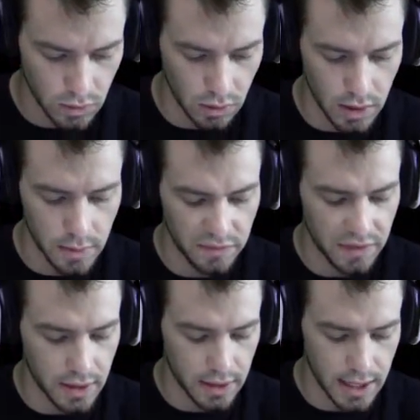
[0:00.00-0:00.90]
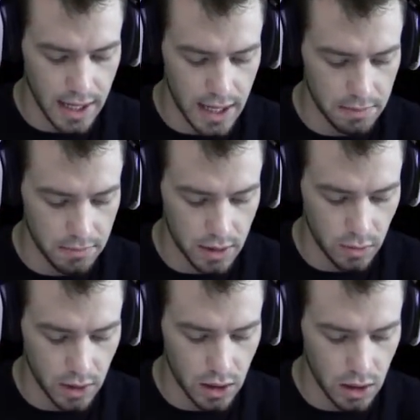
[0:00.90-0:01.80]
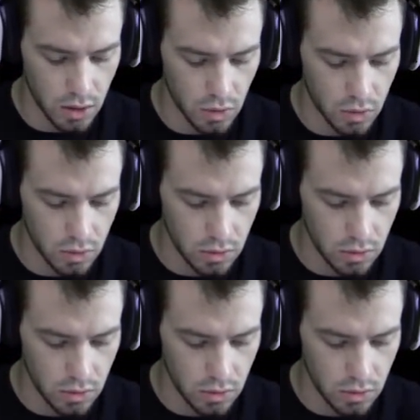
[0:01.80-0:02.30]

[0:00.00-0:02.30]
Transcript: Alright, we found a game. Here we go.